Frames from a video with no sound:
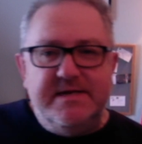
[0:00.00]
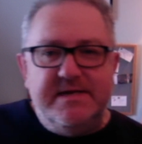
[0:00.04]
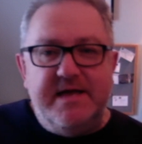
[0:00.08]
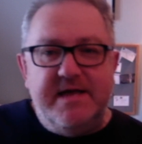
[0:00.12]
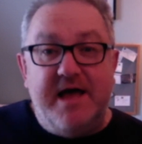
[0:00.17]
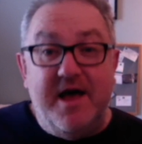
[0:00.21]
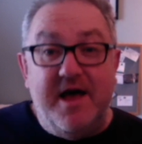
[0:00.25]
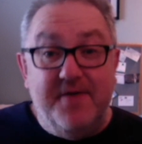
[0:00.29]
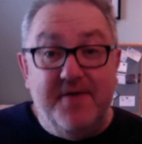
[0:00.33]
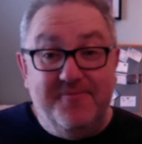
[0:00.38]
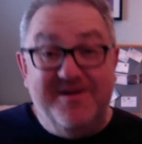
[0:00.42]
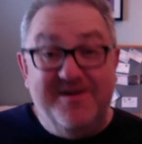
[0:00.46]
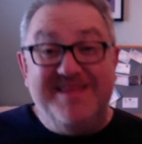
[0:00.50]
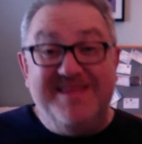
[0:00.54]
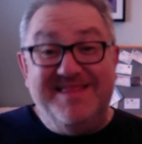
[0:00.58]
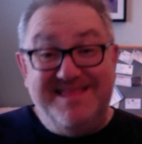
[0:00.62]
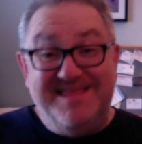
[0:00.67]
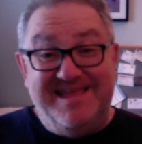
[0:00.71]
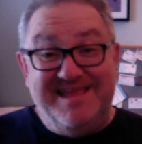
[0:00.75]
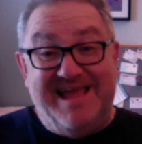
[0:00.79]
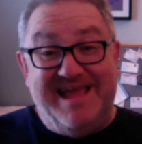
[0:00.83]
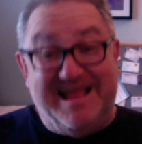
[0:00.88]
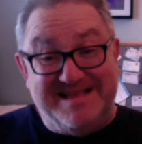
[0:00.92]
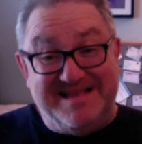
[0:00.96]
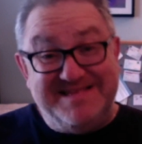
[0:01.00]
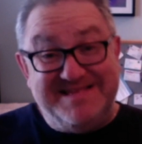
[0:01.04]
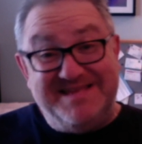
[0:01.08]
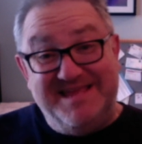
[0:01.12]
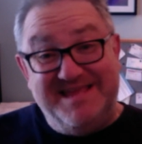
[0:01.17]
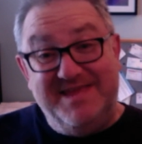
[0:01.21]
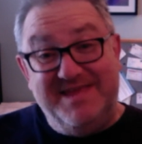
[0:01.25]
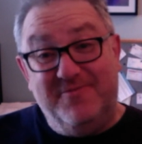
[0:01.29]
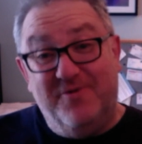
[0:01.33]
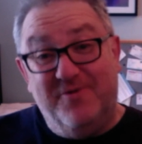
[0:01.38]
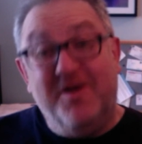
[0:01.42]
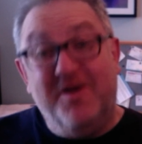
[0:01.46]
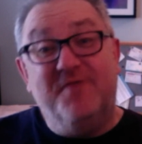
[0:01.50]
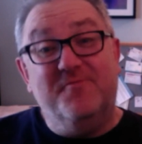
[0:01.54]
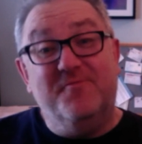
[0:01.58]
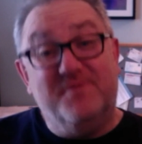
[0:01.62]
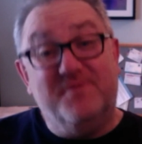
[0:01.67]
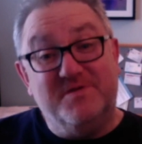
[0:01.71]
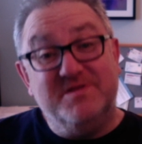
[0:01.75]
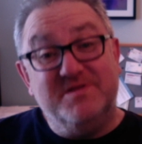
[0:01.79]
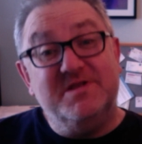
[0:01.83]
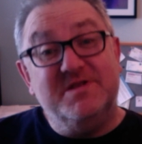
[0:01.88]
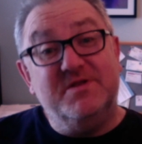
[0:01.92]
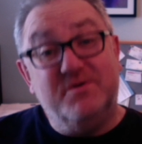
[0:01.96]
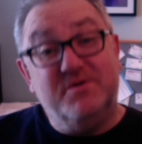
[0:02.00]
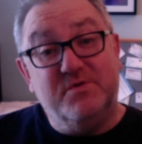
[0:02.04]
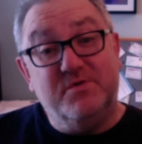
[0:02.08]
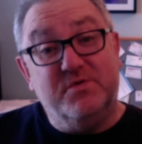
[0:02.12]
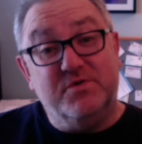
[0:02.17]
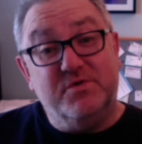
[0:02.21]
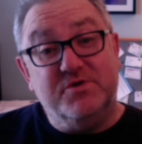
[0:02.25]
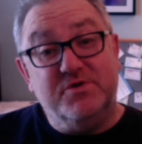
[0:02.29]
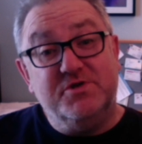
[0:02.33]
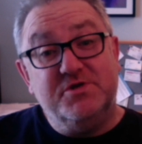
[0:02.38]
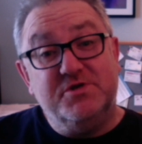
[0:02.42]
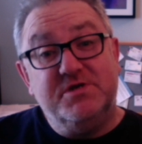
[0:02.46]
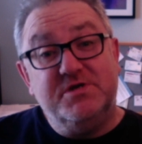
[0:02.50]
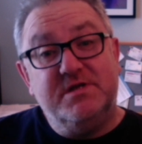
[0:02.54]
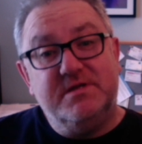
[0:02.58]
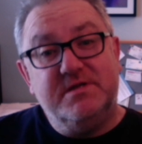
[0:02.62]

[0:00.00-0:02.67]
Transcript: And when the XT1 was launched,